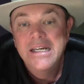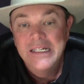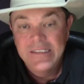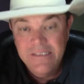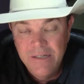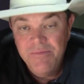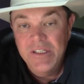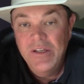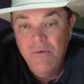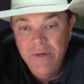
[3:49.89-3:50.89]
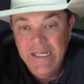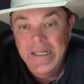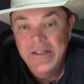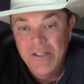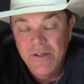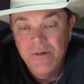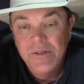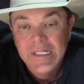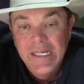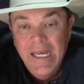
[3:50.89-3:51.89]
It's something that we can
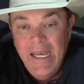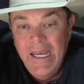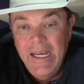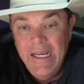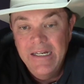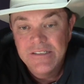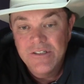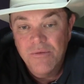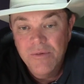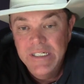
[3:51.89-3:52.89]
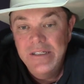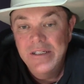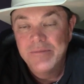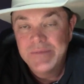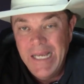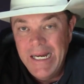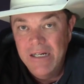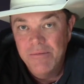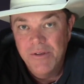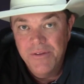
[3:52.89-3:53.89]
do, and it's a real
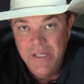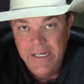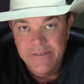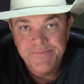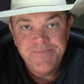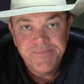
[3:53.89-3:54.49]
obtainable thing.